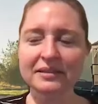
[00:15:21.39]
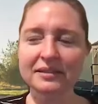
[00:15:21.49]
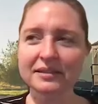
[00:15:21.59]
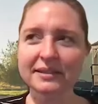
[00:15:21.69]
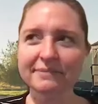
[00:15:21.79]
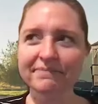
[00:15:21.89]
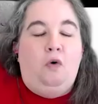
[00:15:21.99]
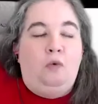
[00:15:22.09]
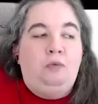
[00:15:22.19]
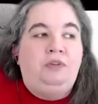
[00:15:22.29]
yeah, just... if
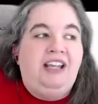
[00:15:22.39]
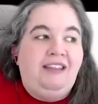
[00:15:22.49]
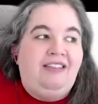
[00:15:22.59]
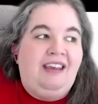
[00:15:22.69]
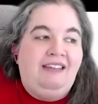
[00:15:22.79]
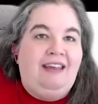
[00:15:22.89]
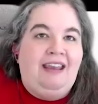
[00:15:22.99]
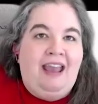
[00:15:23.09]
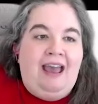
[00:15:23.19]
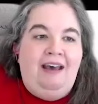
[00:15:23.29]
only thing
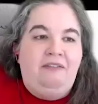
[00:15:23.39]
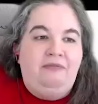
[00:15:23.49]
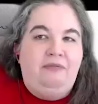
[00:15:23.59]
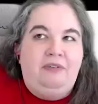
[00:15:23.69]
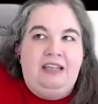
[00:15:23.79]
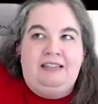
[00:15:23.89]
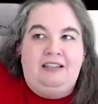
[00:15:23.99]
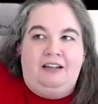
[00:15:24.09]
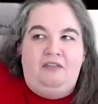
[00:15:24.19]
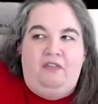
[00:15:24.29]
they have is
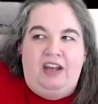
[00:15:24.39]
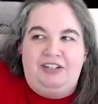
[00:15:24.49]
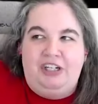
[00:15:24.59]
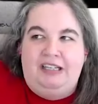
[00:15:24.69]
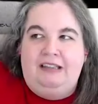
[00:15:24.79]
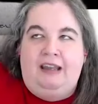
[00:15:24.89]
the confession,